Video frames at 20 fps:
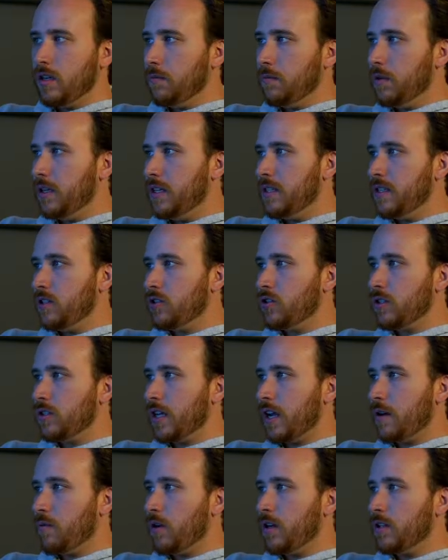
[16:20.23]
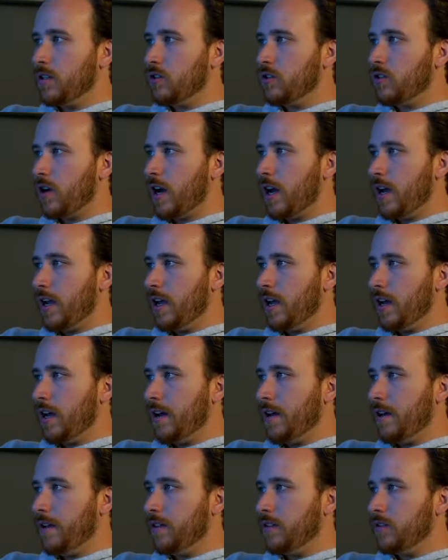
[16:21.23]
It is interesting. I wanted to try,
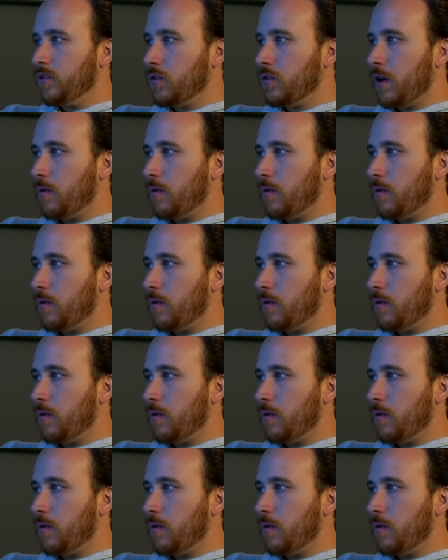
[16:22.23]
so